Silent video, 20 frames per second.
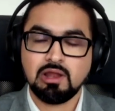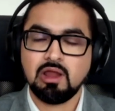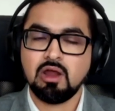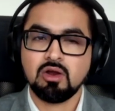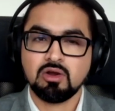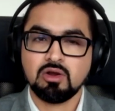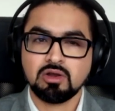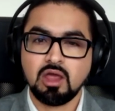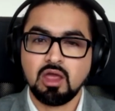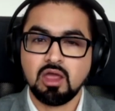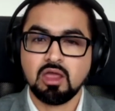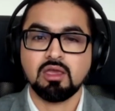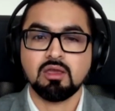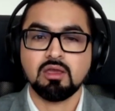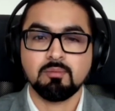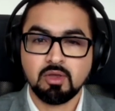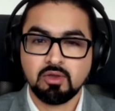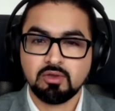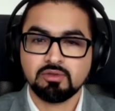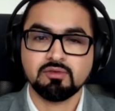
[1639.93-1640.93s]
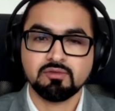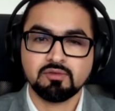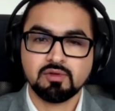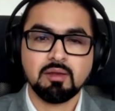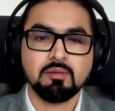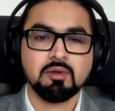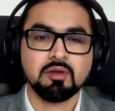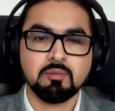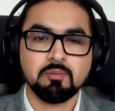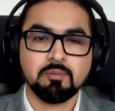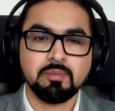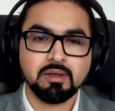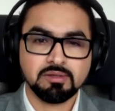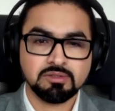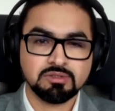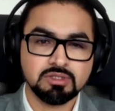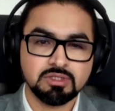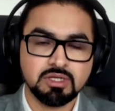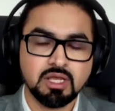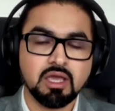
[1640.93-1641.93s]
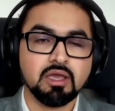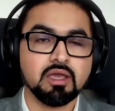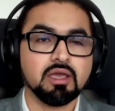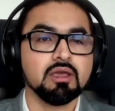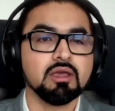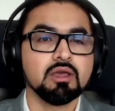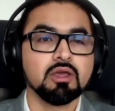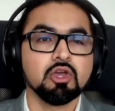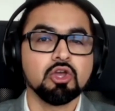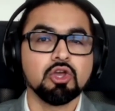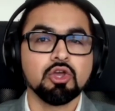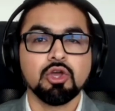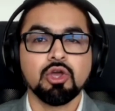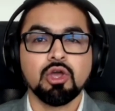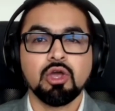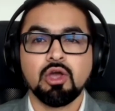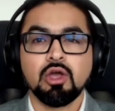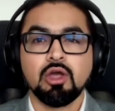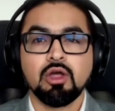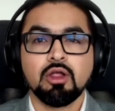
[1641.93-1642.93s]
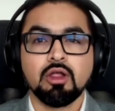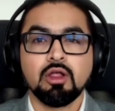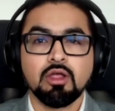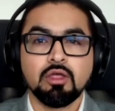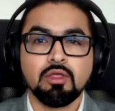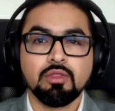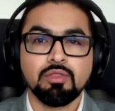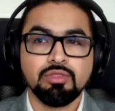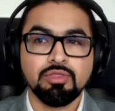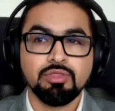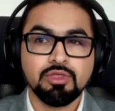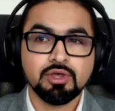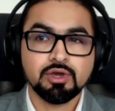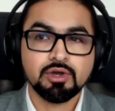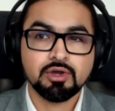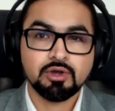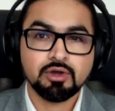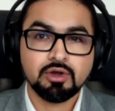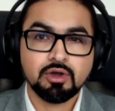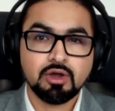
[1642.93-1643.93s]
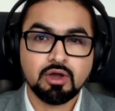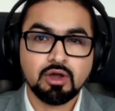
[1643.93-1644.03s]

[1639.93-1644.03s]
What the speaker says: are dying because of climate impacts today, the